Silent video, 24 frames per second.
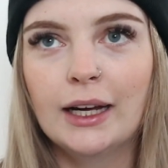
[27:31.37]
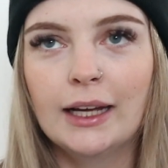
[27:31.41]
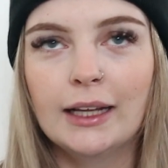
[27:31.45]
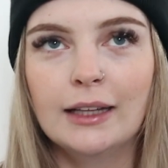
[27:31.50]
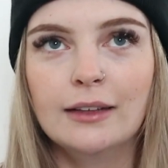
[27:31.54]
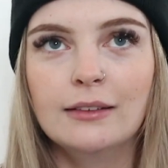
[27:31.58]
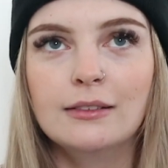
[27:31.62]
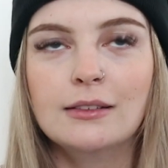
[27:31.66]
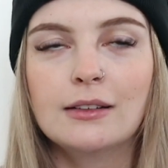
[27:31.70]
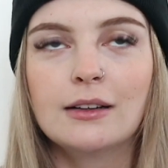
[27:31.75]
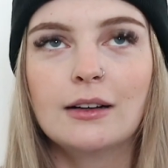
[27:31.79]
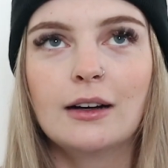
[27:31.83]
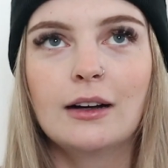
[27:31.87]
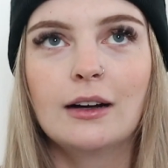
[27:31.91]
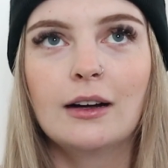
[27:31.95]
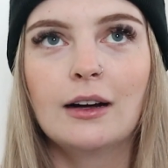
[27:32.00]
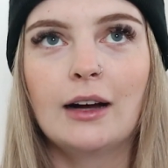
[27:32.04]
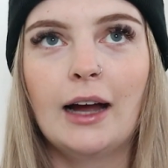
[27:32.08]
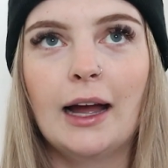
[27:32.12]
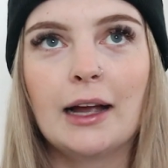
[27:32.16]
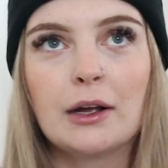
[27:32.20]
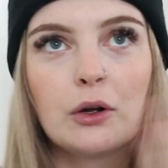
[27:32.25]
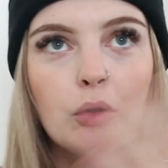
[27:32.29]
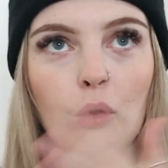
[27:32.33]
And
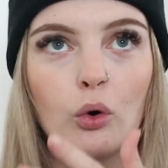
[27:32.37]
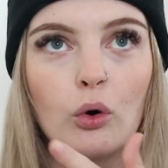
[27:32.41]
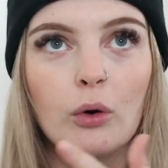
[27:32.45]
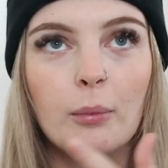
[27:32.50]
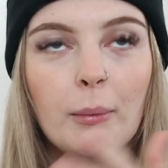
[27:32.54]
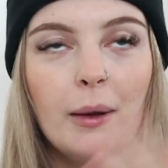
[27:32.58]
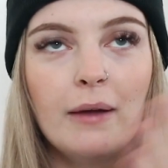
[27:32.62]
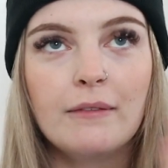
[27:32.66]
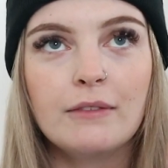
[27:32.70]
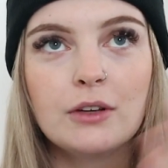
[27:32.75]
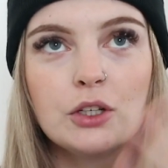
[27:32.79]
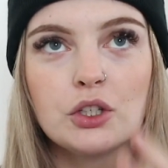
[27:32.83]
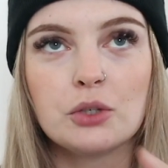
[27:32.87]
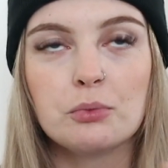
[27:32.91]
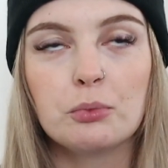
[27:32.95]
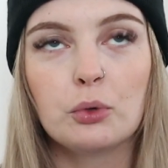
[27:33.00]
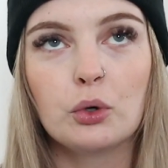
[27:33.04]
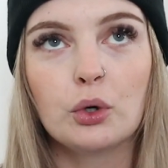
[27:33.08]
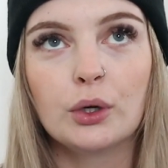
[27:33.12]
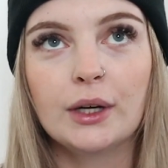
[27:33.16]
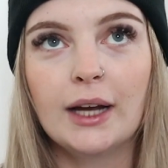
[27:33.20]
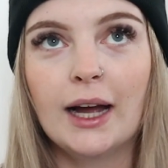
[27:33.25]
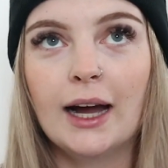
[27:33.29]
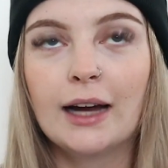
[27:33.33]
I caught my vision
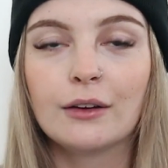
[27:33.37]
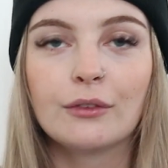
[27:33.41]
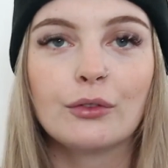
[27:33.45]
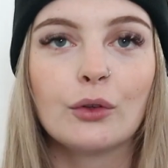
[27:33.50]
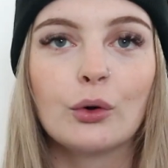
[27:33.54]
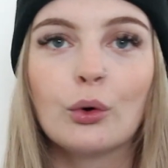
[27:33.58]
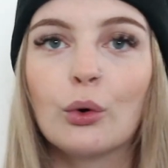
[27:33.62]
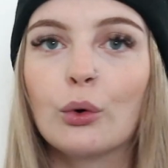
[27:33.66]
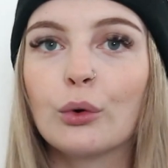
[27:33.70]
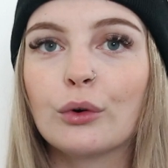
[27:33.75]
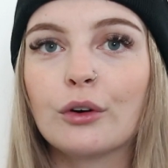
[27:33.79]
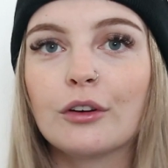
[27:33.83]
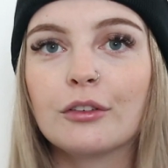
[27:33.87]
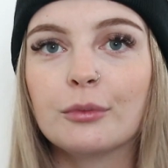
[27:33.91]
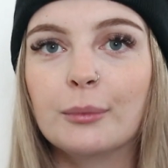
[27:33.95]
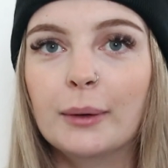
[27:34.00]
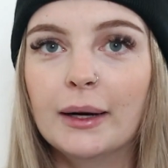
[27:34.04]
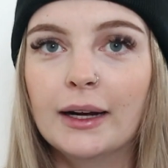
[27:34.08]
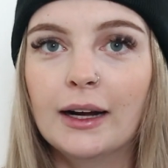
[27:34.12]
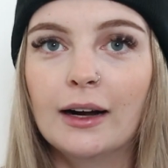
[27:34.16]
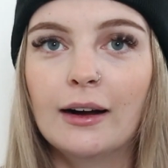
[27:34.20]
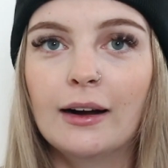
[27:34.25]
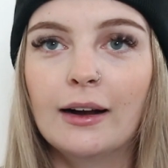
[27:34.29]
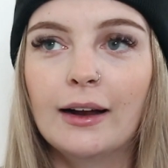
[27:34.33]
board out of the corner of my
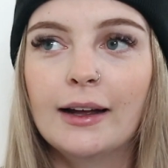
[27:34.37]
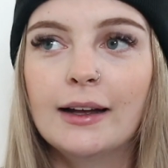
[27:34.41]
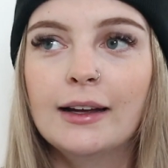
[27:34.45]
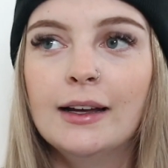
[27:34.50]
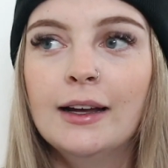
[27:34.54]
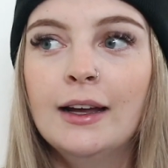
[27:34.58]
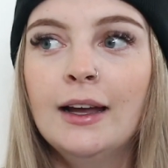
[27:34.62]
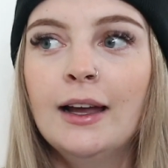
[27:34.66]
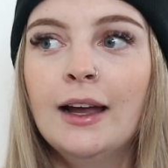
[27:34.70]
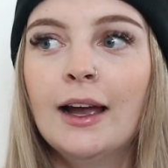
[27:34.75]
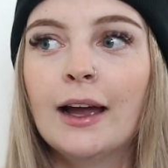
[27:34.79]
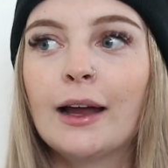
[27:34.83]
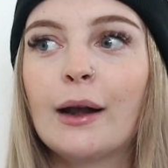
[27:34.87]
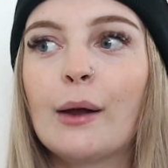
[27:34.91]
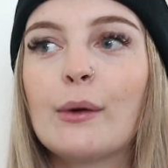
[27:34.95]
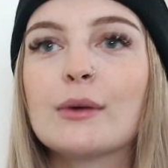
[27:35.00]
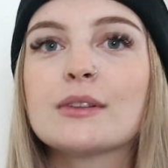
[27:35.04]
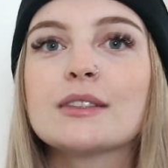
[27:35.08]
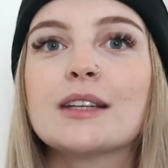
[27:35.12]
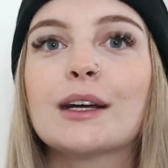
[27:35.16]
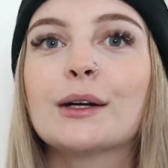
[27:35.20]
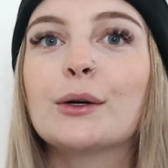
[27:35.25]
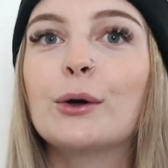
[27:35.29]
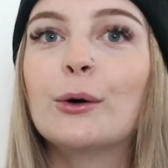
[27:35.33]
eye and I was like,